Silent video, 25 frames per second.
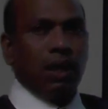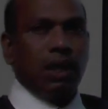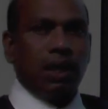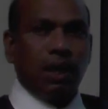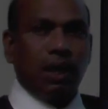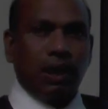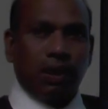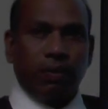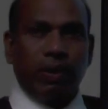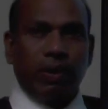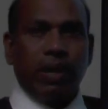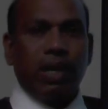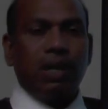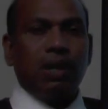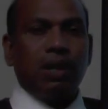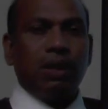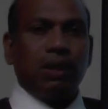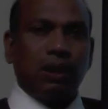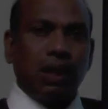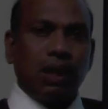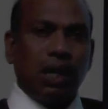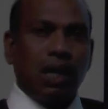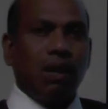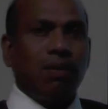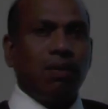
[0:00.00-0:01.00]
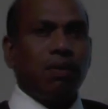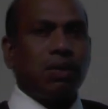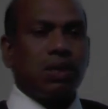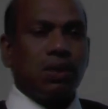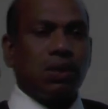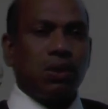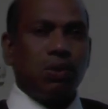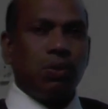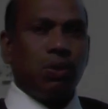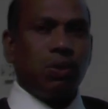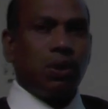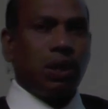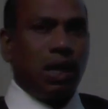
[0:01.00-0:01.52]
required 3
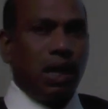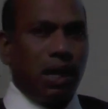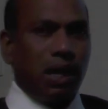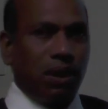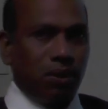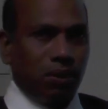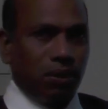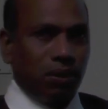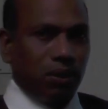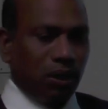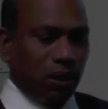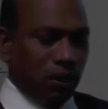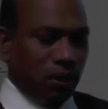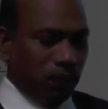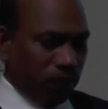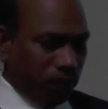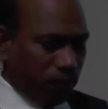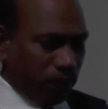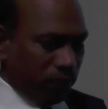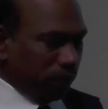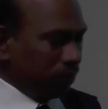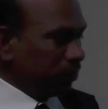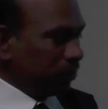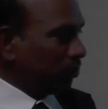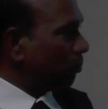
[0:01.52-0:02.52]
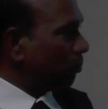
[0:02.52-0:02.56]
hours unit hydrograph.